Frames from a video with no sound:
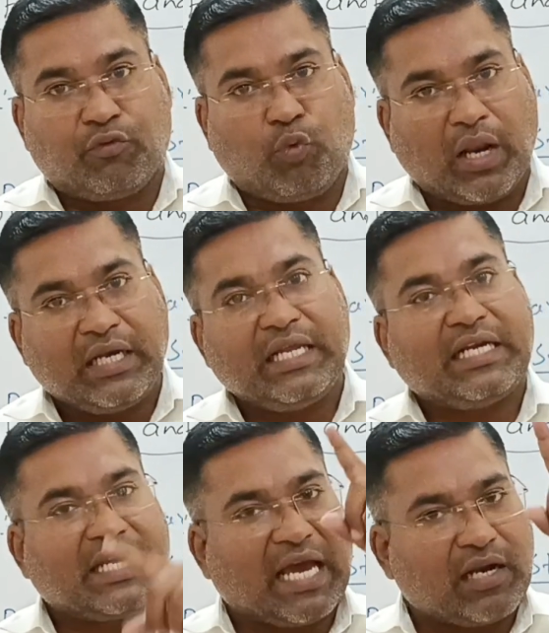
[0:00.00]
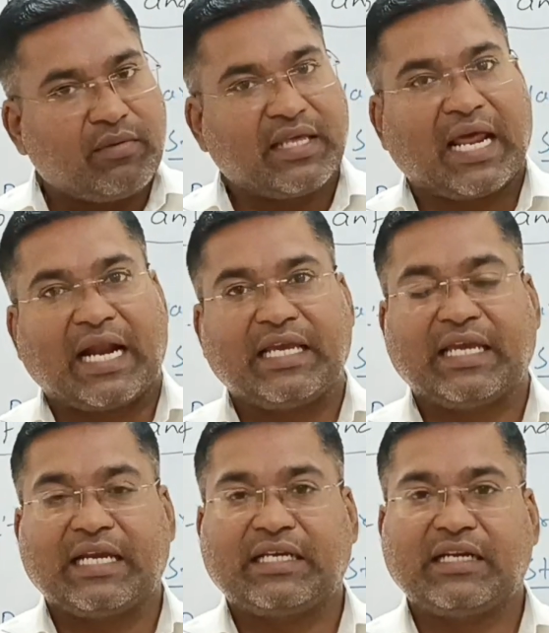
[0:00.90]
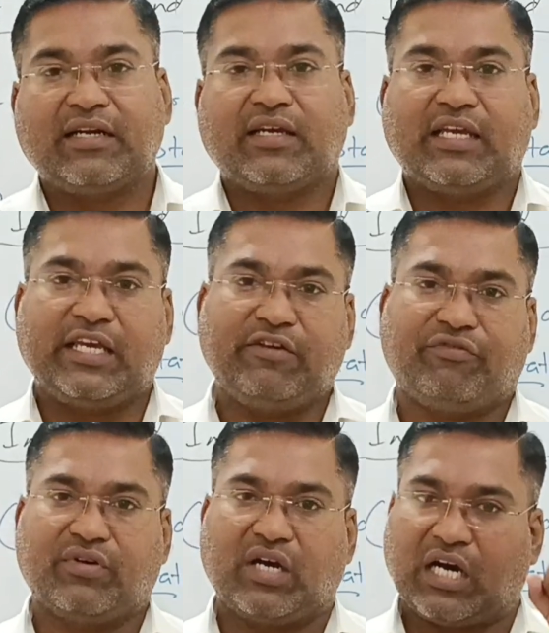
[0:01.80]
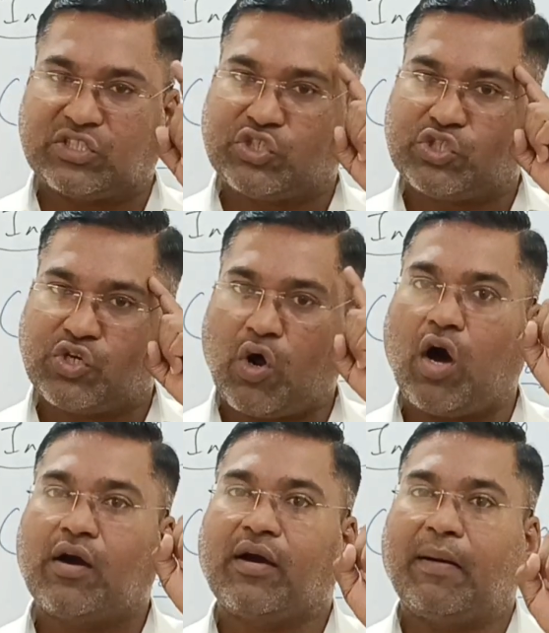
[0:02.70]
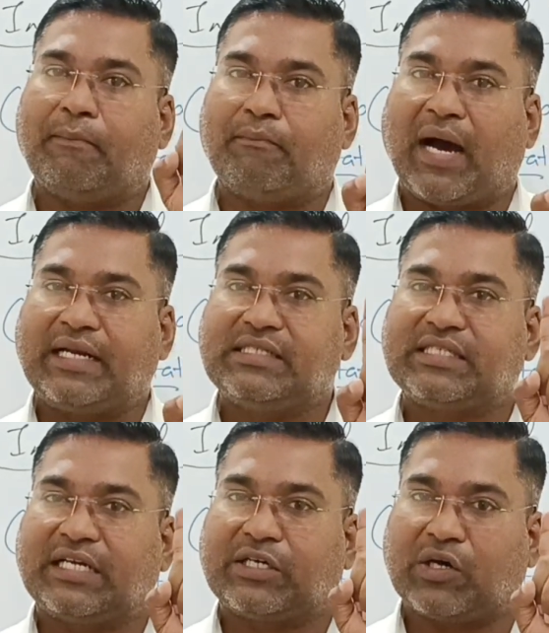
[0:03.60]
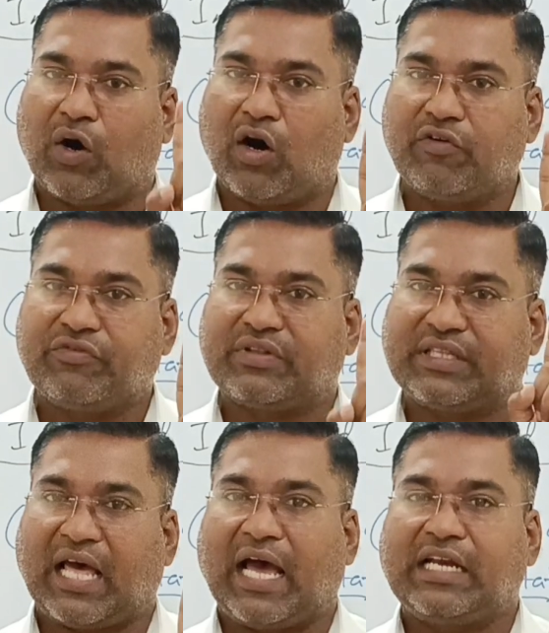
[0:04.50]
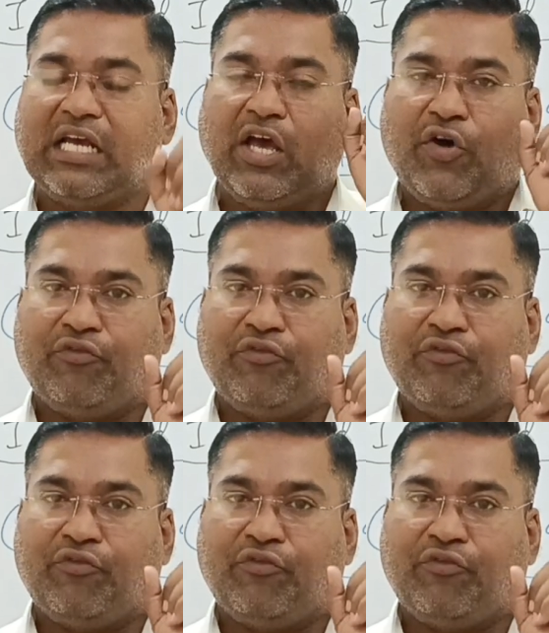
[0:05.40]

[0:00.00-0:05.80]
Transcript: only it can be eradicated if a strong mindset of that